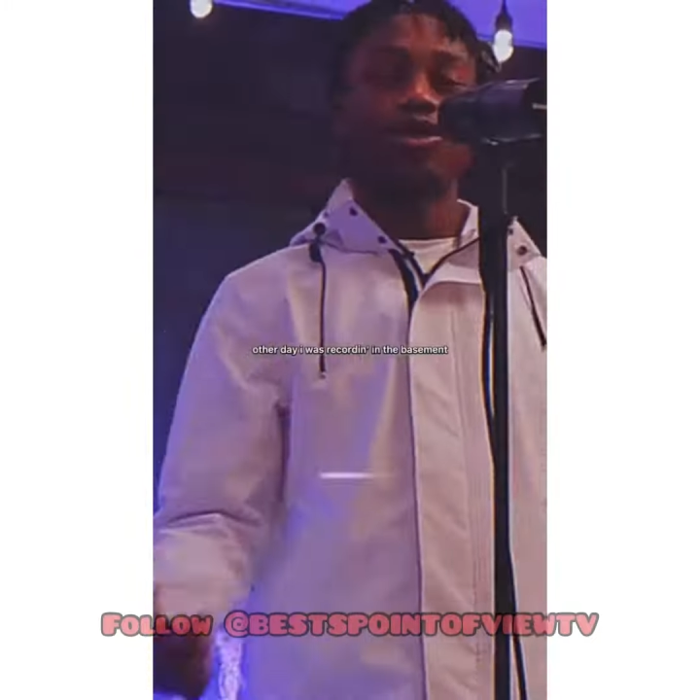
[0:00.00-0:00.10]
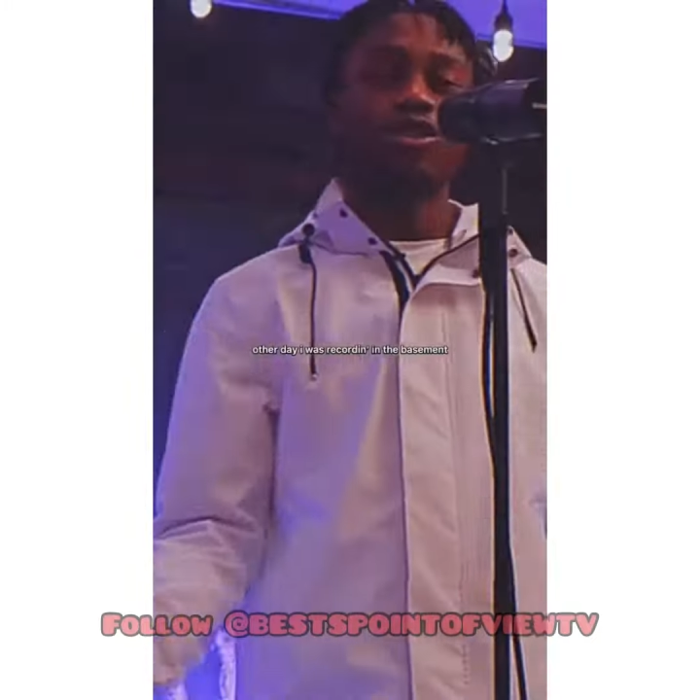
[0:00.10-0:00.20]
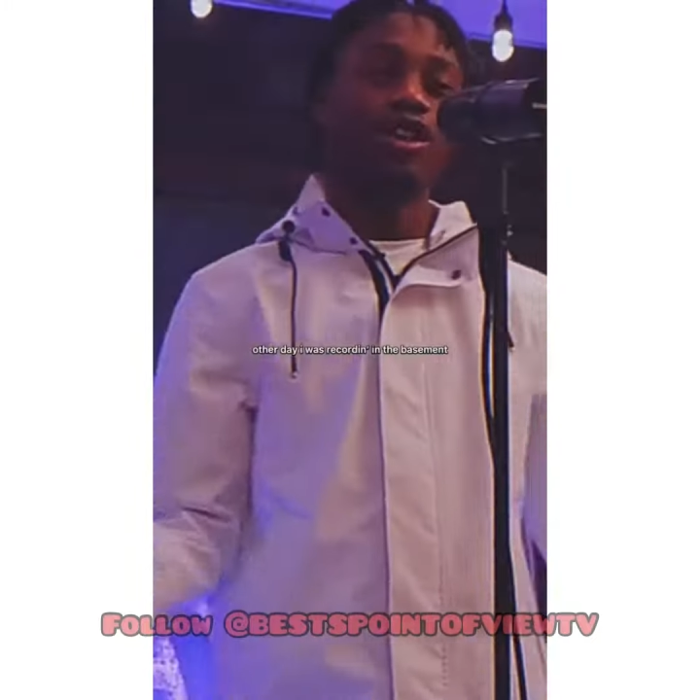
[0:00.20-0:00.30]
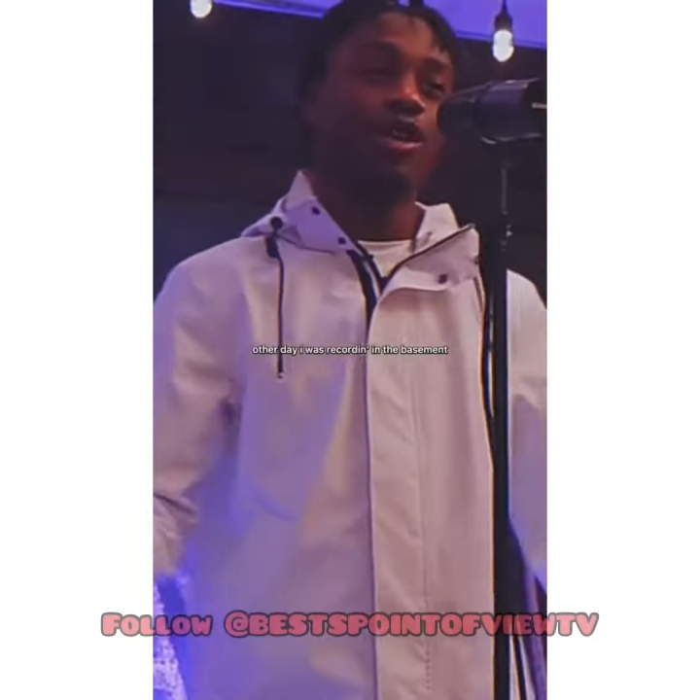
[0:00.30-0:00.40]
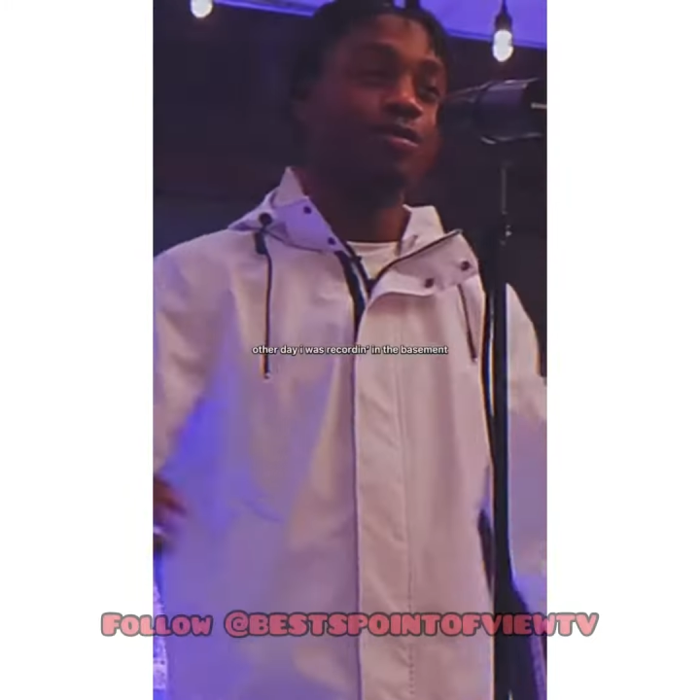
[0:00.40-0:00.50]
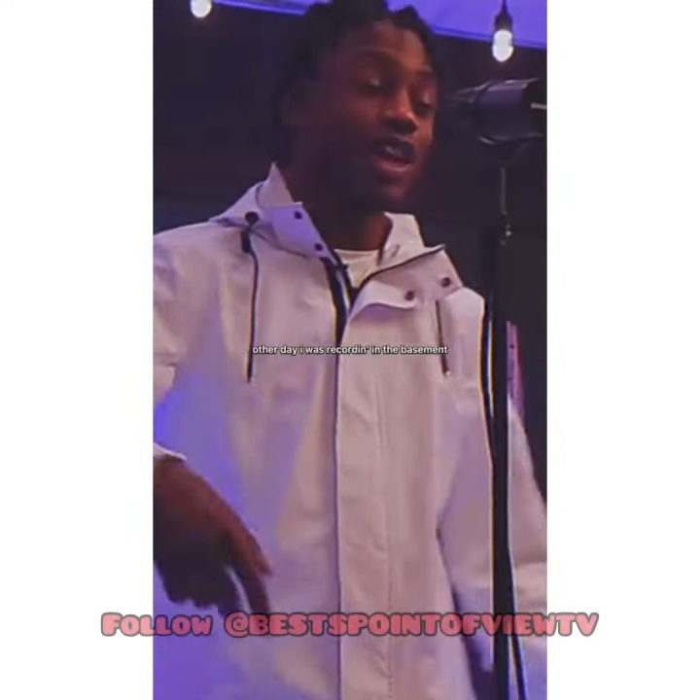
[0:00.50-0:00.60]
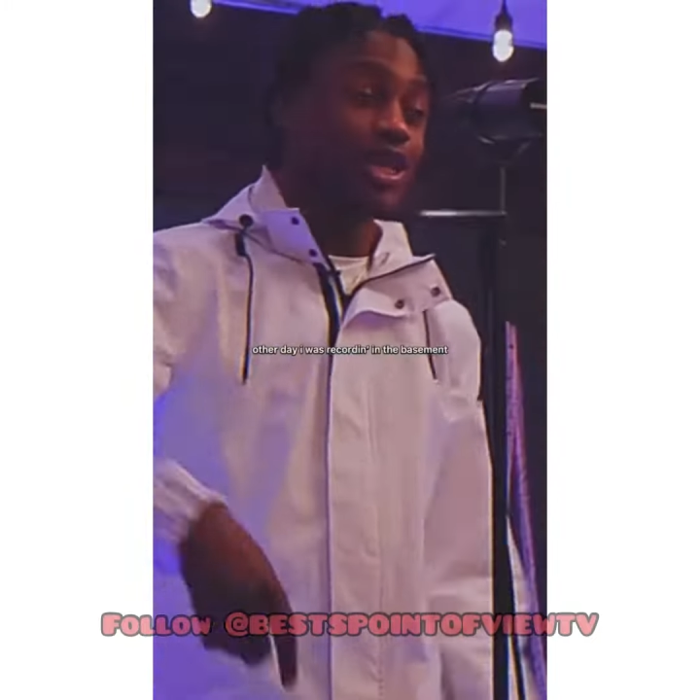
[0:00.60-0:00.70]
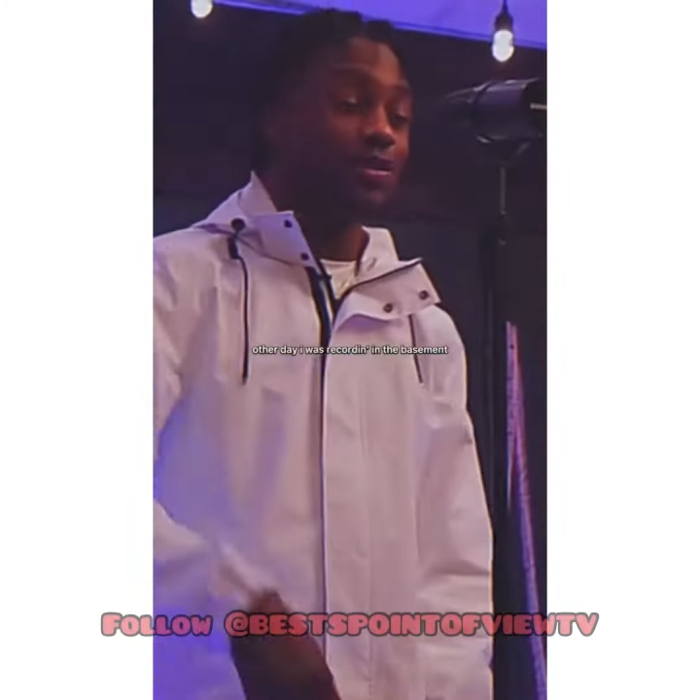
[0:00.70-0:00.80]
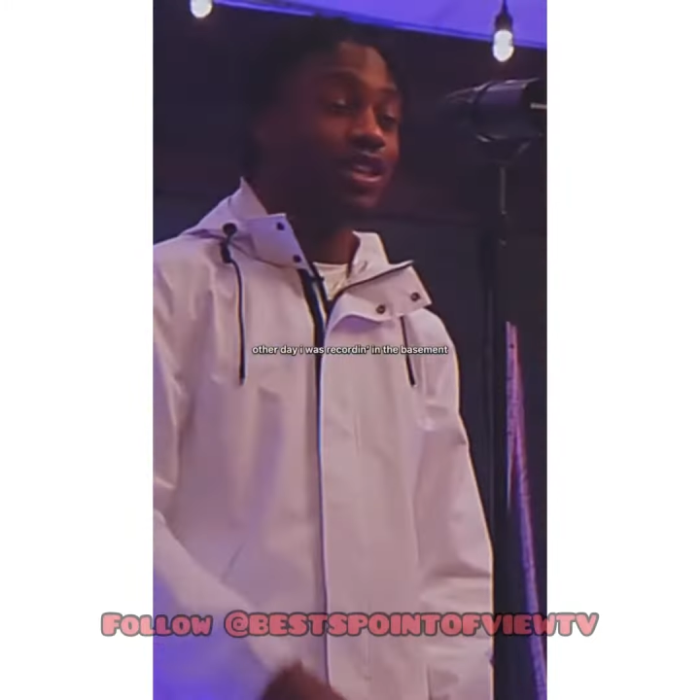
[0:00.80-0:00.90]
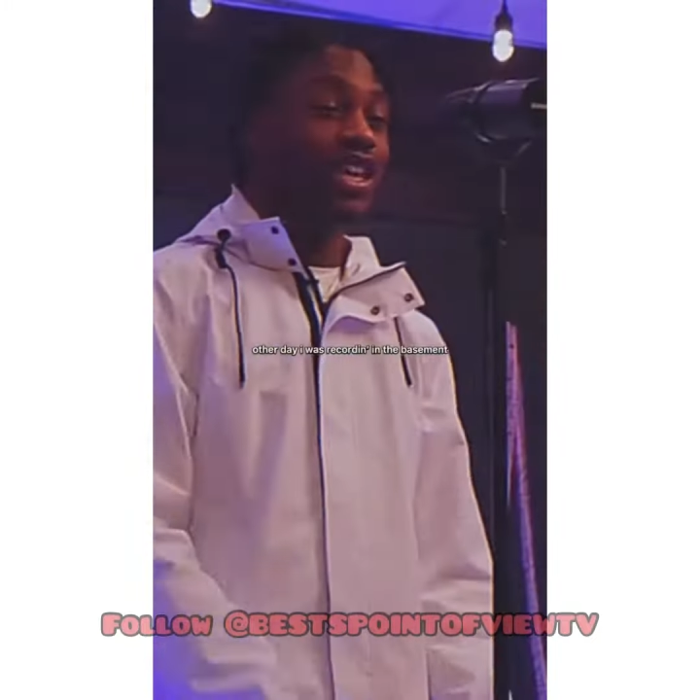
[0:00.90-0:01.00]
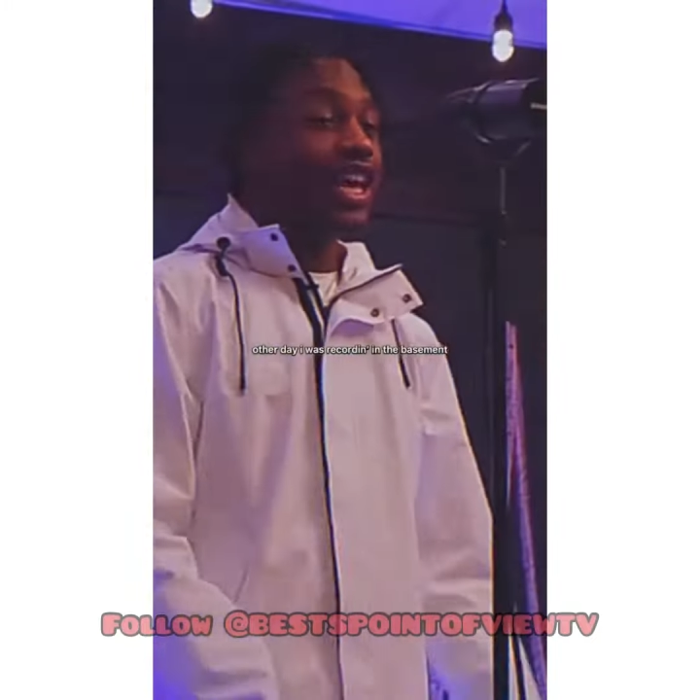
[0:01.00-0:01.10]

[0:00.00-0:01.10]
you attempting to take their breadwinner